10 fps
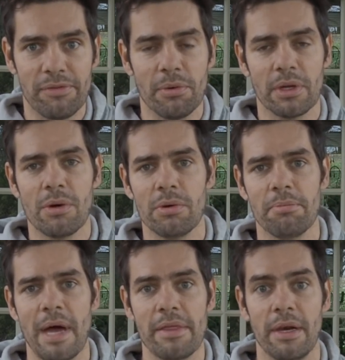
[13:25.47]
if you want to call
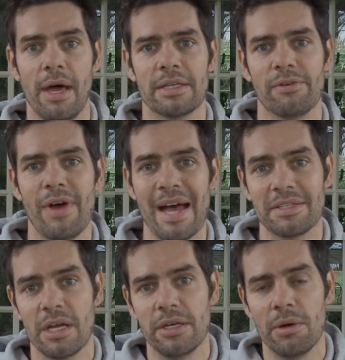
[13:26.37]
them that, the likes of
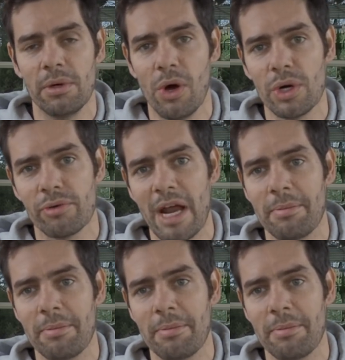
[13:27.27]
Haas, are no longer